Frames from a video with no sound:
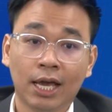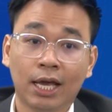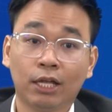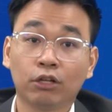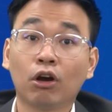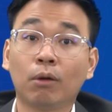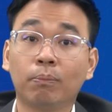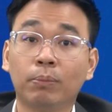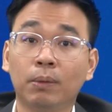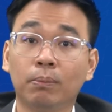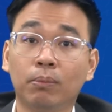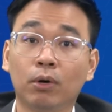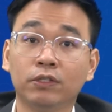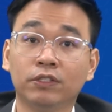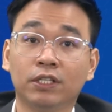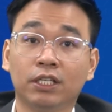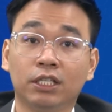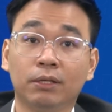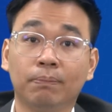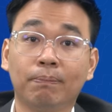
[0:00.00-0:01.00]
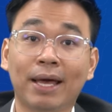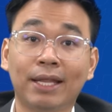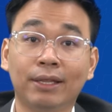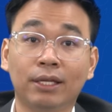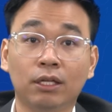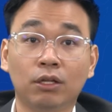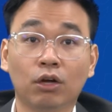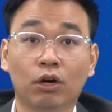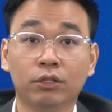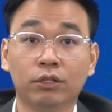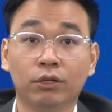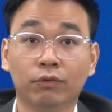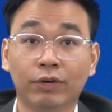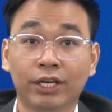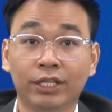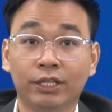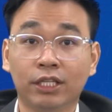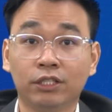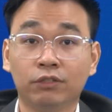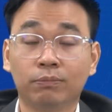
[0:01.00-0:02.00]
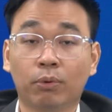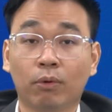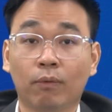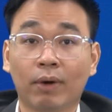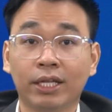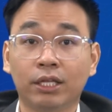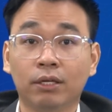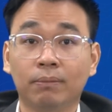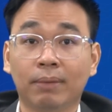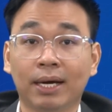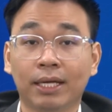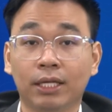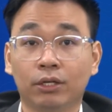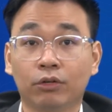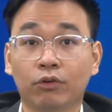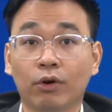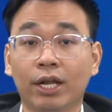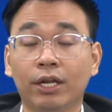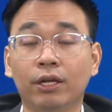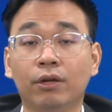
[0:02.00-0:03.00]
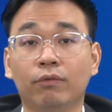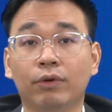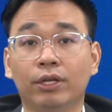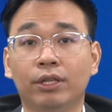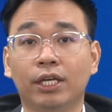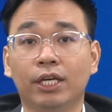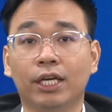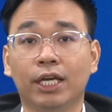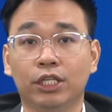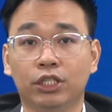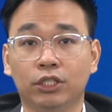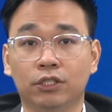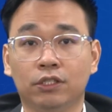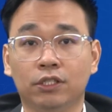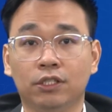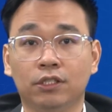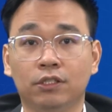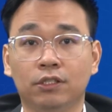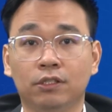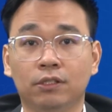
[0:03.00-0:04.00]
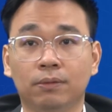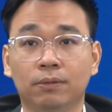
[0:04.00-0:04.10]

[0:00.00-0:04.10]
and corporate bonds are dependent on the ratings provided by the credit rating agencies.